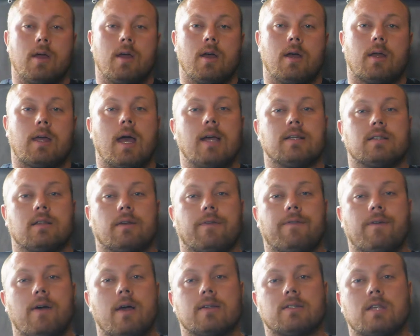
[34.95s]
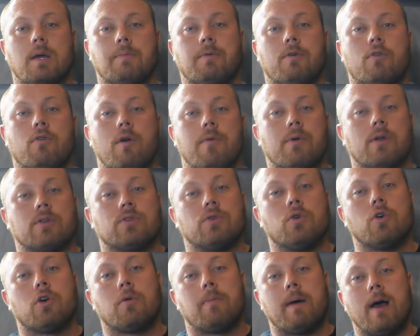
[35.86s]
Okay, so the first type of grip we're going to
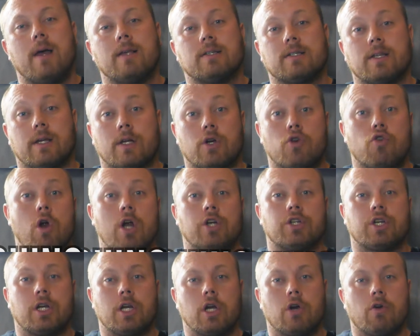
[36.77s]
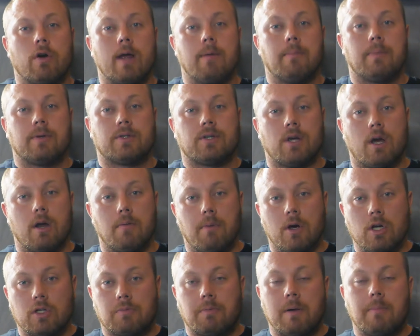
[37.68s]
talk about is the crushing grip. So
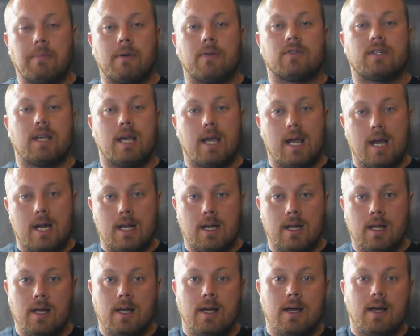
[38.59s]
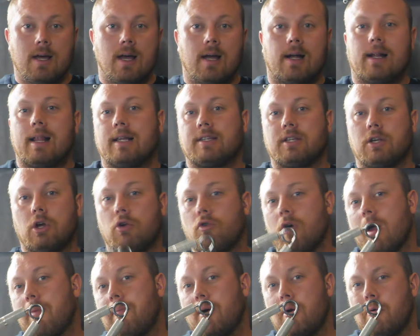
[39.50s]
most people have seen a classic
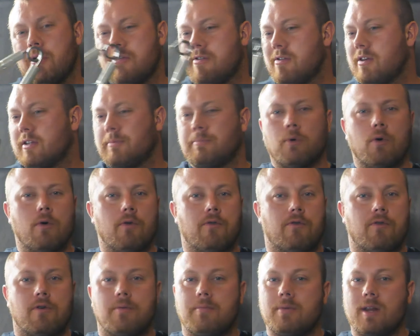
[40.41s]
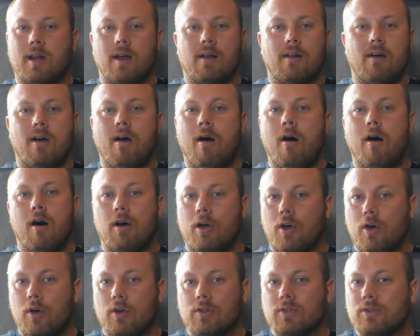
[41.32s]
gripper, whether it's bought from, you know, like
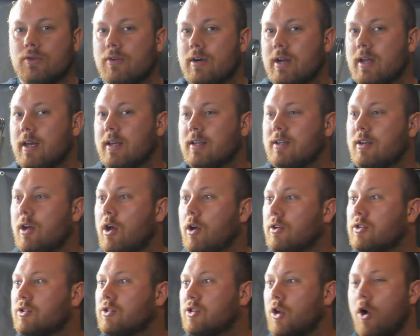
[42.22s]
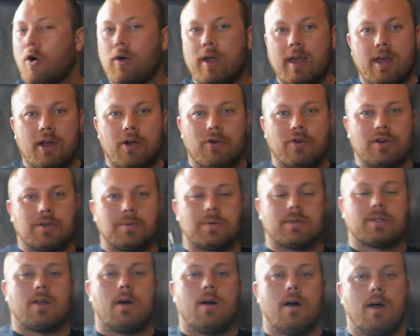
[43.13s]
Argos or in a stocking at
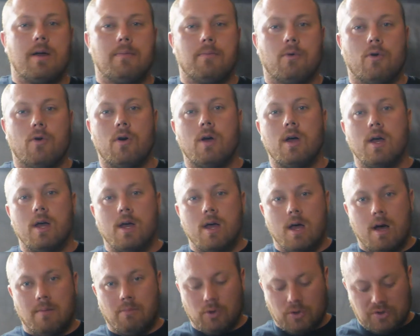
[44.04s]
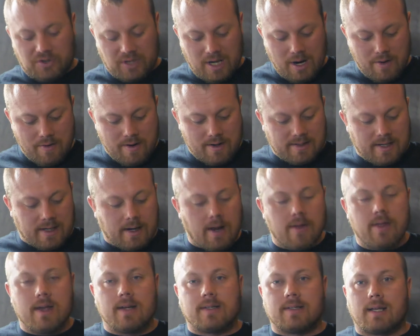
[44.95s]
Christmas time, or a more serious thing
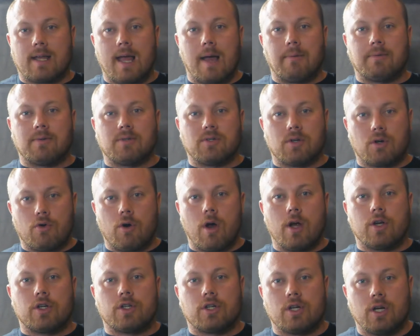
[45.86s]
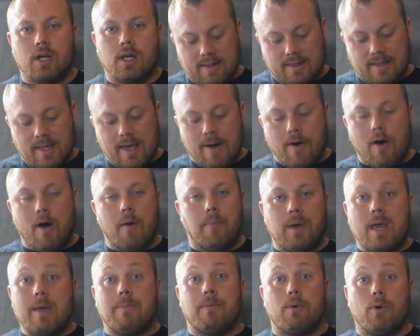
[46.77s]
like this, the Captain's a Crush. There are
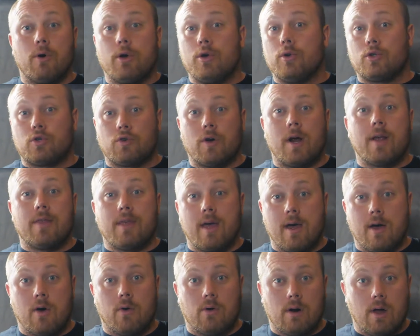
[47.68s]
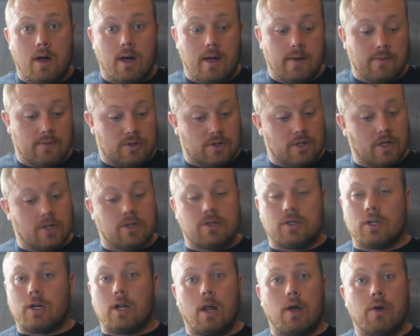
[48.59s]
people who train their whole lives
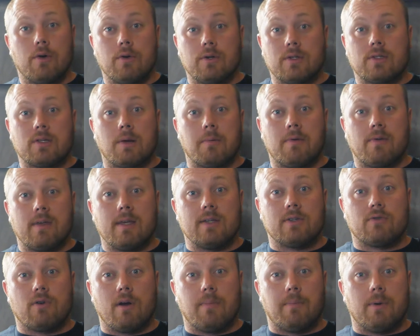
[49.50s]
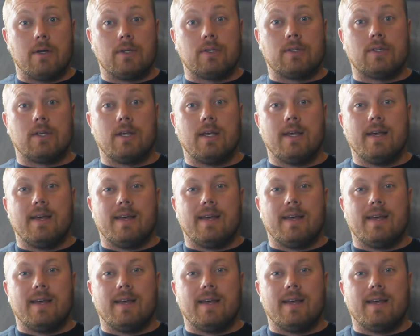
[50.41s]
just to close some of these grippers.